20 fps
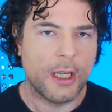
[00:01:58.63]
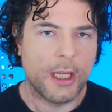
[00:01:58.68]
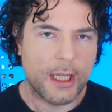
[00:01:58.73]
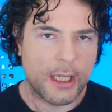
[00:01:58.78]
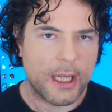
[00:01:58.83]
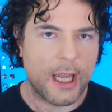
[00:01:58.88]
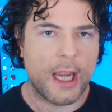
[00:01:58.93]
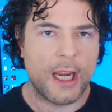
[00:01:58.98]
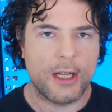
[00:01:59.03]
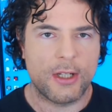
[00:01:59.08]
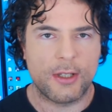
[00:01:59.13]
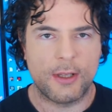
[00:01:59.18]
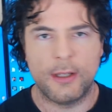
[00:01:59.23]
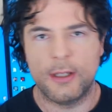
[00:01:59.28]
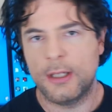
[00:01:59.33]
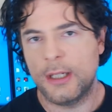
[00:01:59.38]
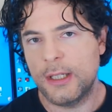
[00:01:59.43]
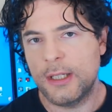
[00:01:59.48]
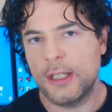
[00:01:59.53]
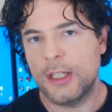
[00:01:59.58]
get into the
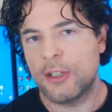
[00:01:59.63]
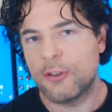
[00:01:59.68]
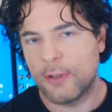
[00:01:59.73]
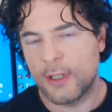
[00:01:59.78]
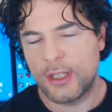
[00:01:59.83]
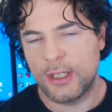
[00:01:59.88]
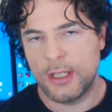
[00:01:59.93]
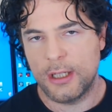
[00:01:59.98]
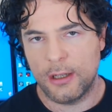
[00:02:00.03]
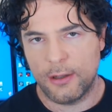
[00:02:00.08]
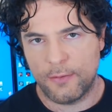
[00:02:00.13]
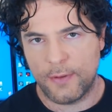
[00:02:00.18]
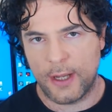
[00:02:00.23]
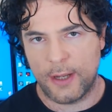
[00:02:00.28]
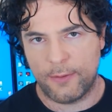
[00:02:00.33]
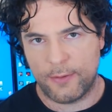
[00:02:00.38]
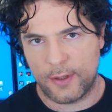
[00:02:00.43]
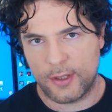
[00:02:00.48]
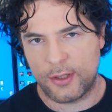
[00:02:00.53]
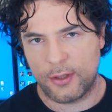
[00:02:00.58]
nitty gritty of
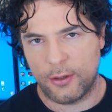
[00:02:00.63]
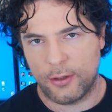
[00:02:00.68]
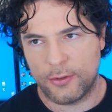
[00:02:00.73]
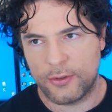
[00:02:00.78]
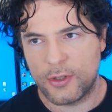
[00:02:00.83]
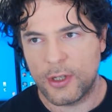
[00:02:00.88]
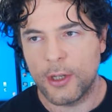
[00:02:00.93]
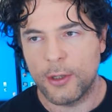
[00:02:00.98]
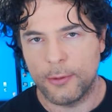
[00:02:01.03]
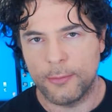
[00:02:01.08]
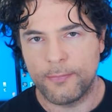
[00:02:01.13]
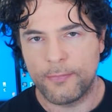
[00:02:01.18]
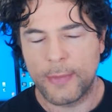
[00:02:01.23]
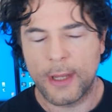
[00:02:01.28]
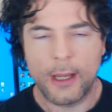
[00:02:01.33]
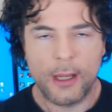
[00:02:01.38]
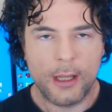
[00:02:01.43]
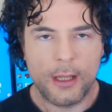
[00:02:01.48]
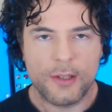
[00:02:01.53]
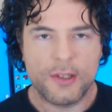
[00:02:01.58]
FSR 2.
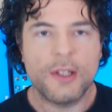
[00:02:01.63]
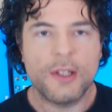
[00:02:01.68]
So